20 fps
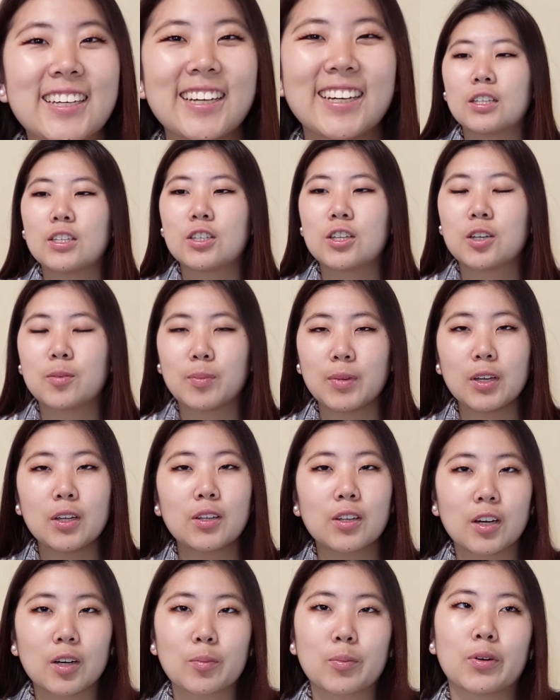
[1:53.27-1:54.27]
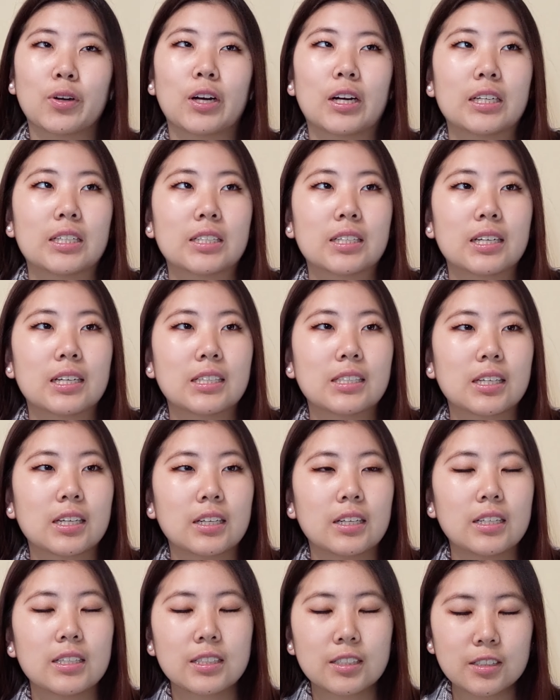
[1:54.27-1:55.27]
It took me a long process,
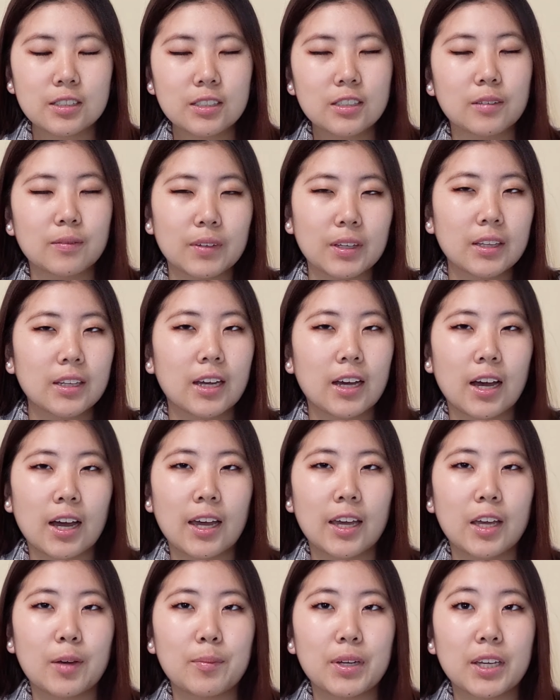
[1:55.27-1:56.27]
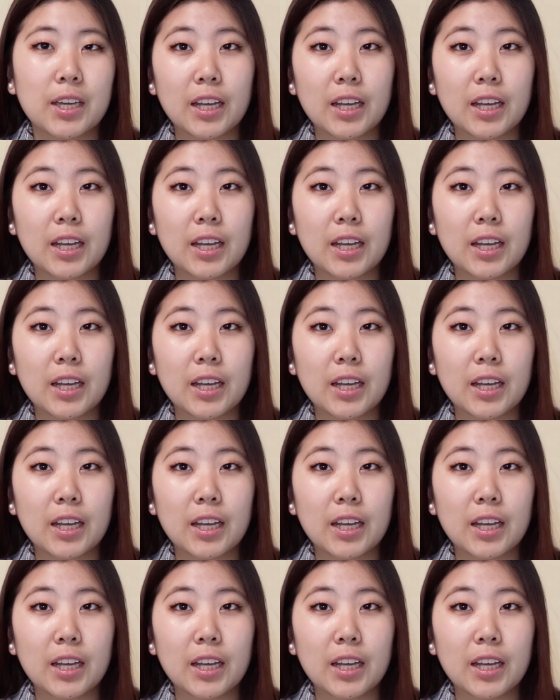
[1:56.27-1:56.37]
and it's still something that I am